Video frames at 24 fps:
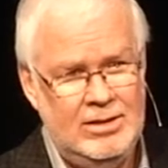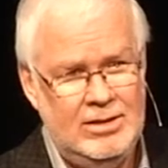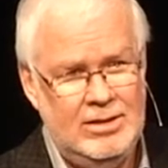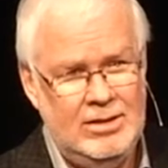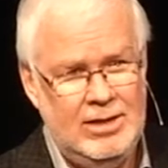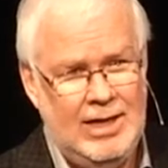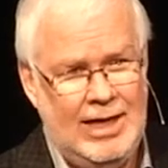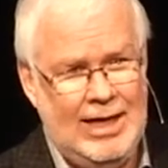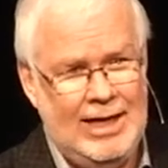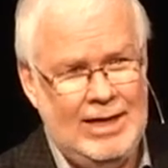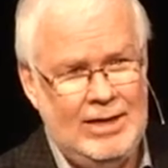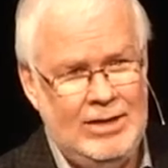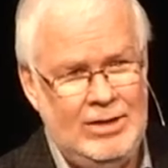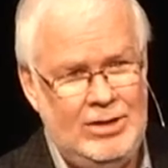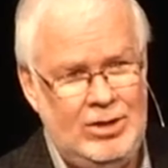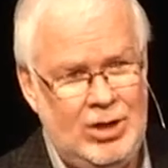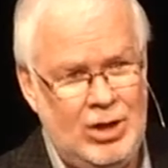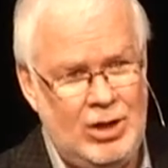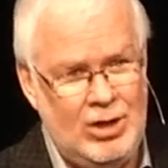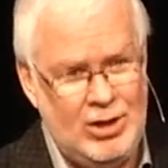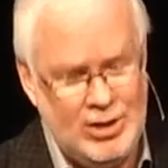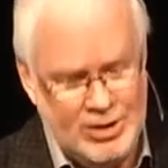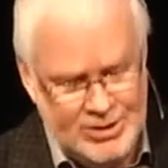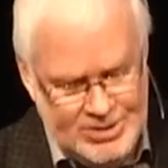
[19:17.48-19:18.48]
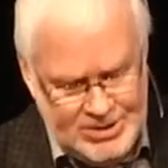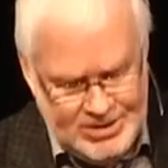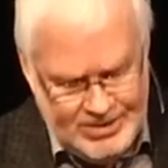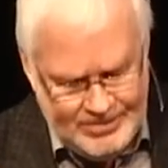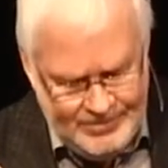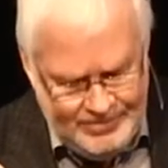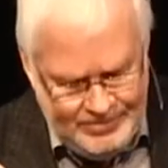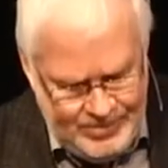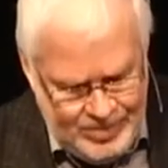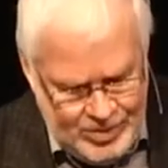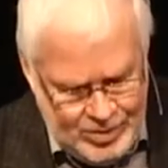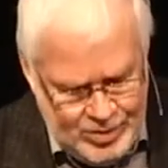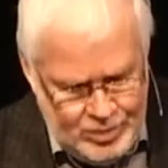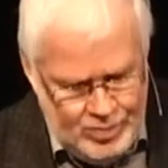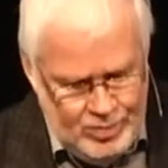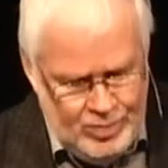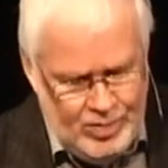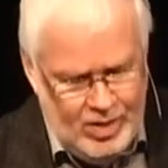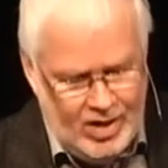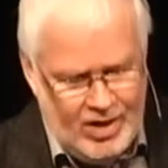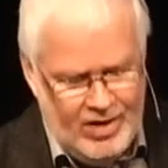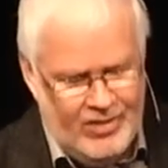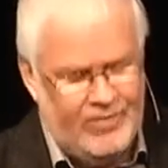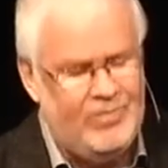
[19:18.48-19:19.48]
and God's view
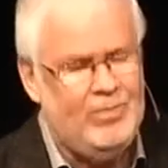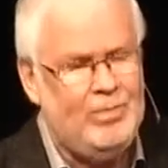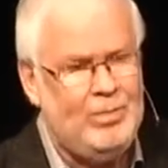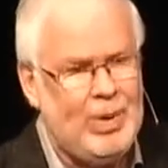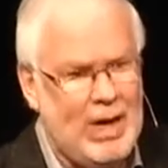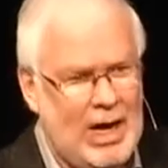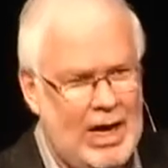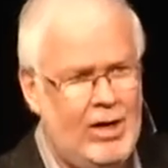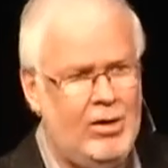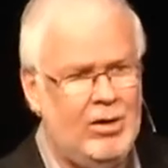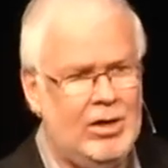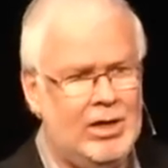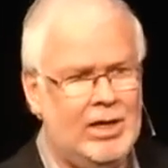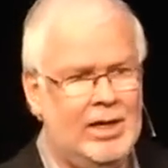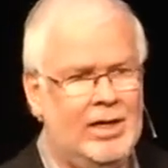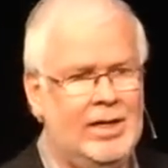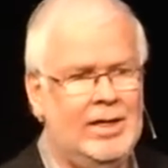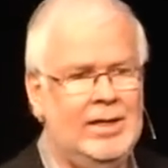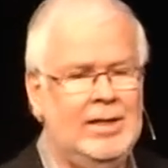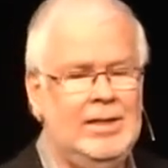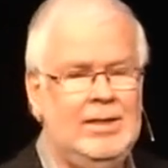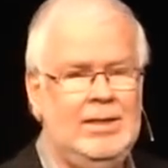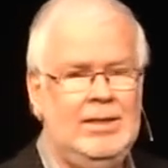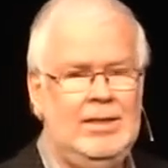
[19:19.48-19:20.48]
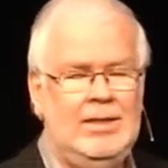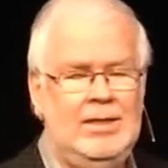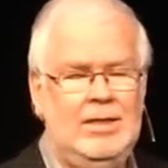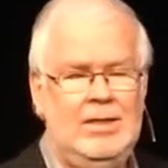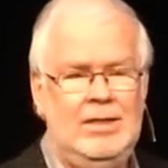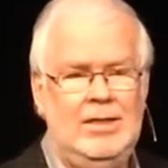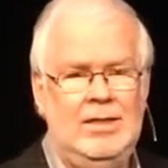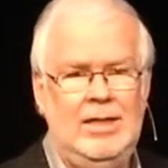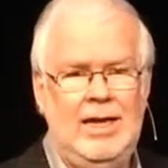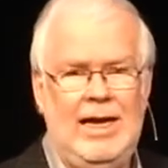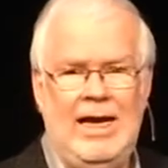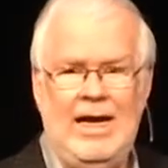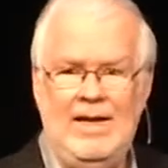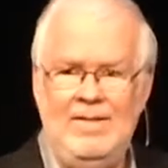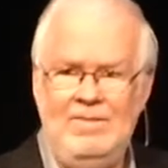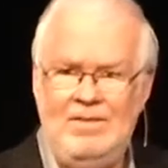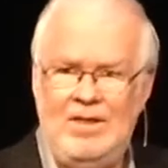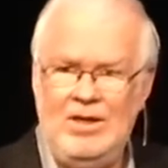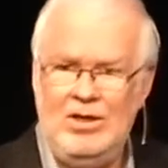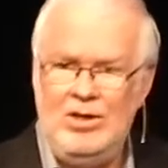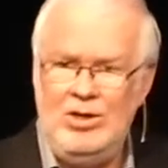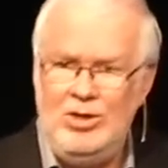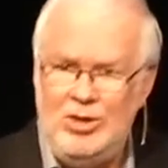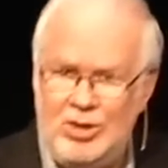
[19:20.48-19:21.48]
of power and
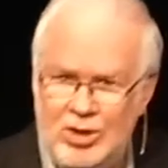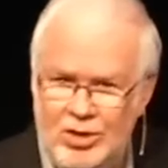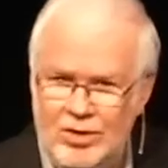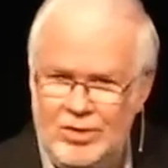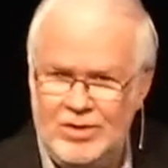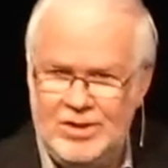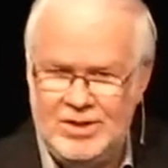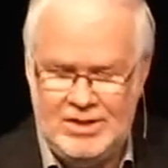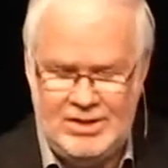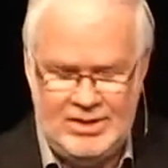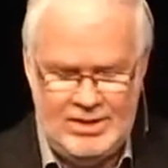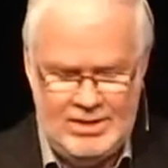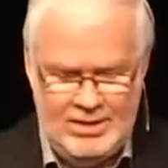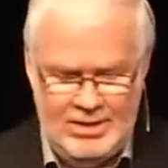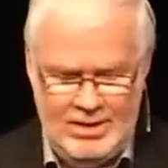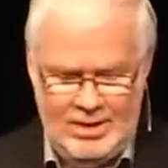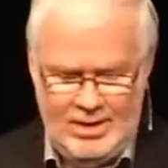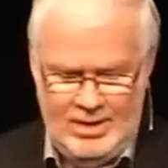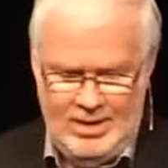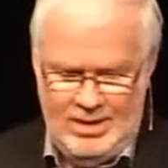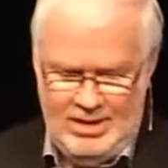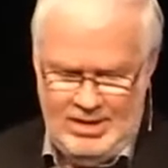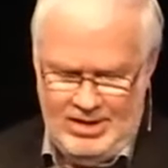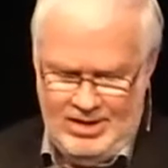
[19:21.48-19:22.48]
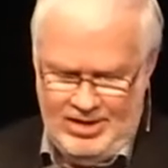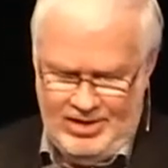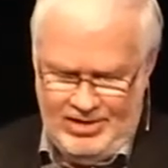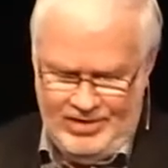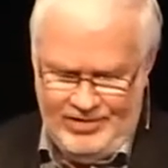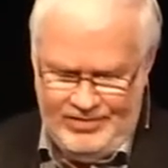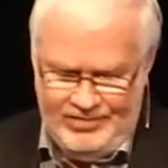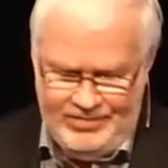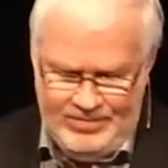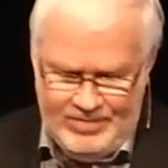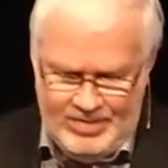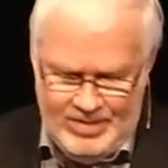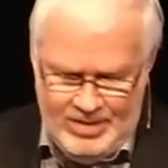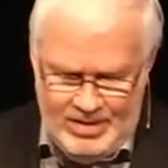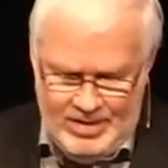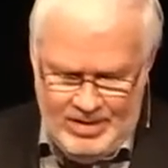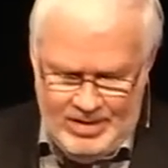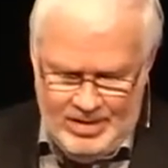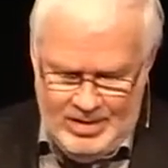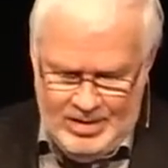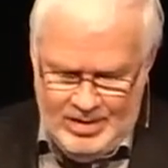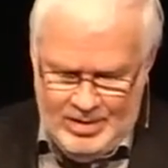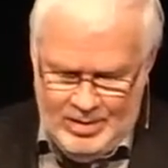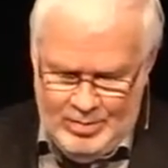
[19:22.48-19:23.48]
the use of
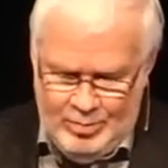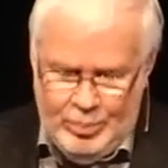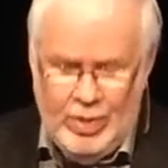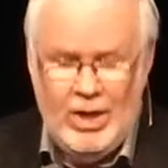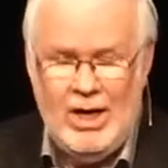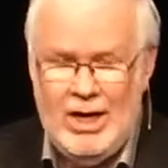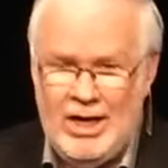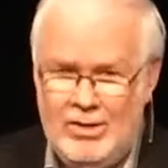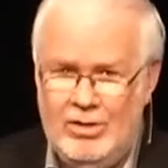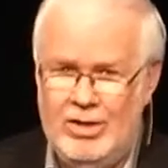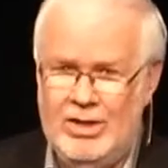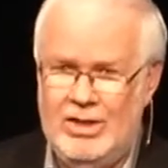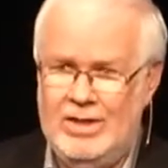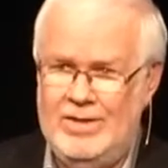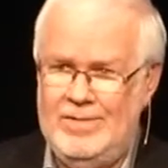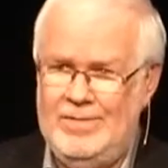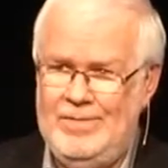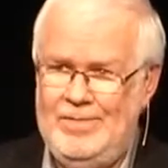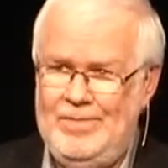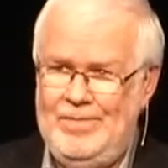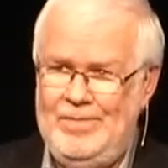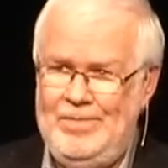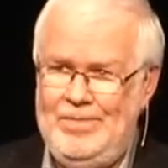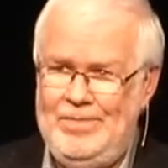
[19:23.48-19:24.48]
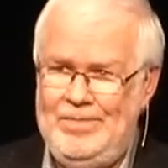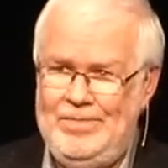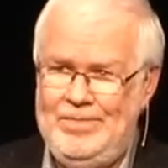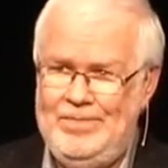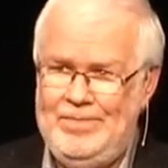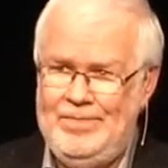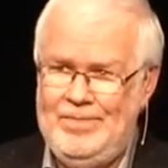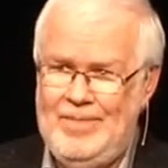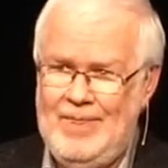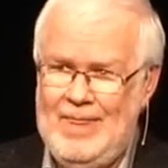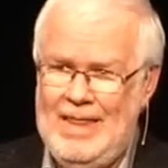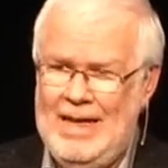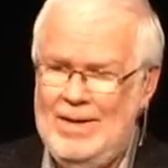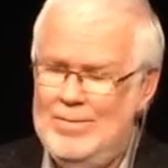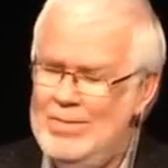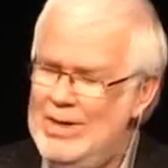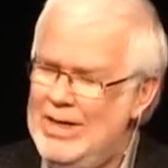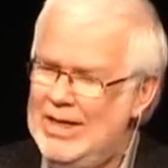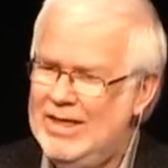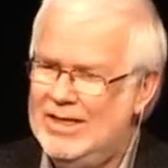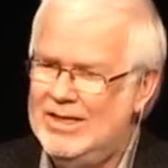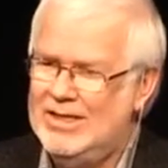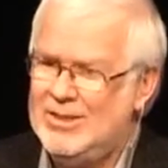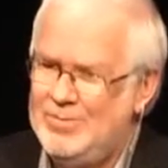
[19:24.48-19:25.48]
power. Let me
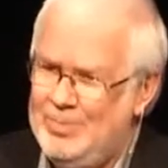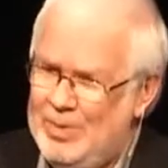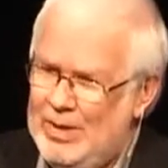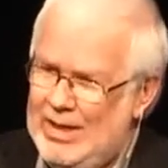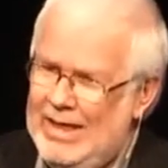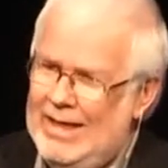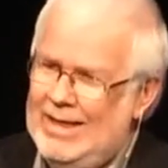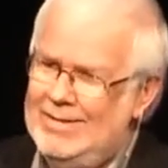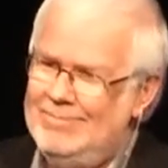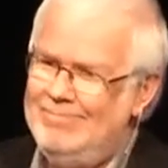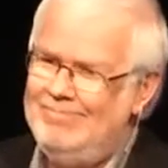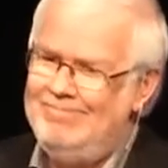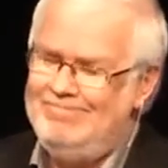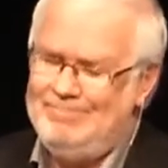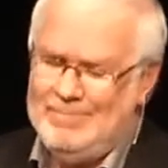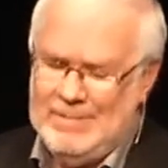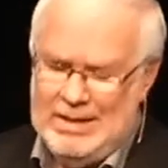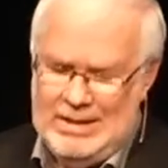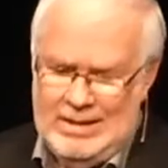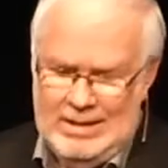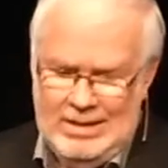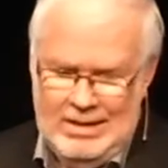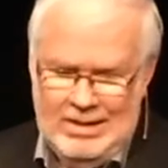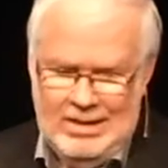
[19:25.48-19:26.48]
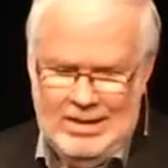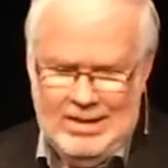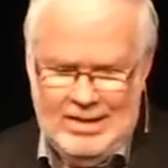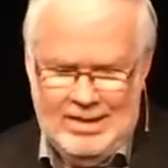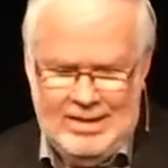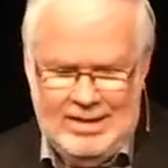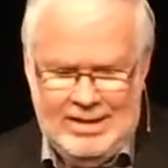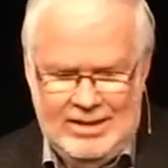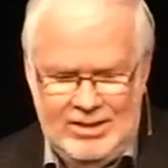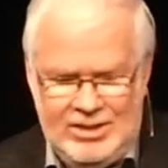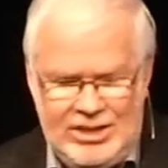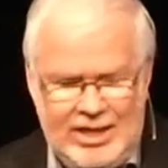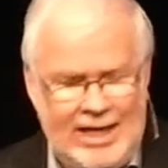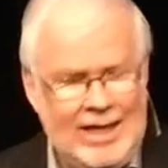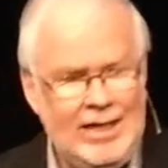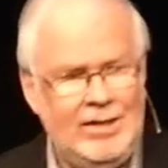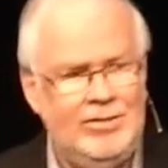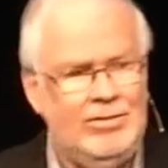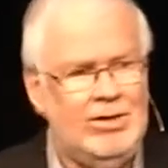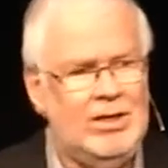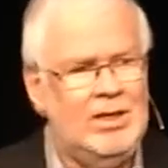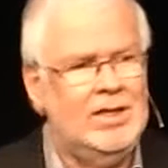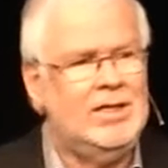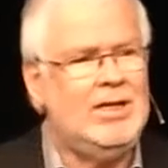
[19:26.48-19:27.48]
explain. The
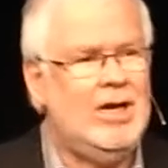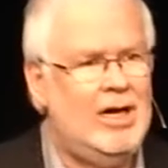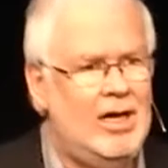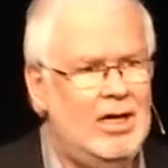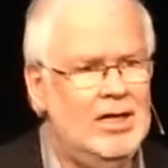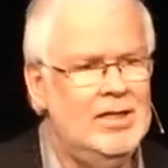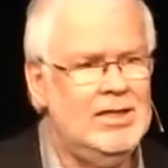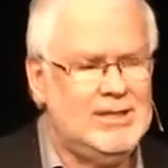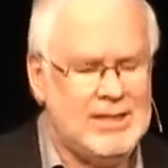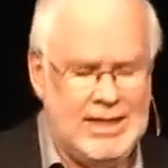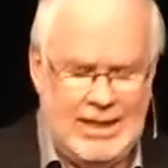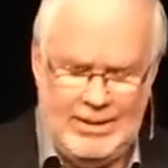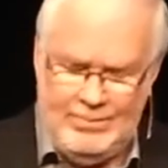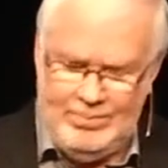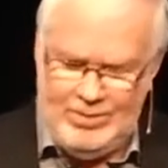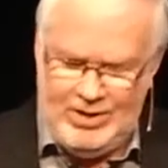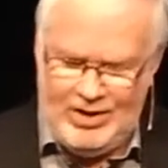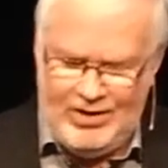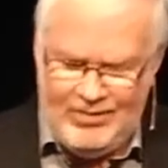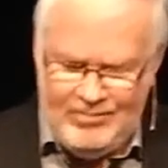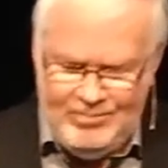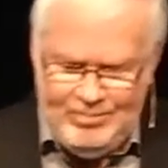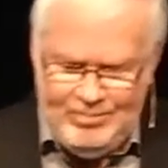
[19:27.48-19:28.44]
general concept of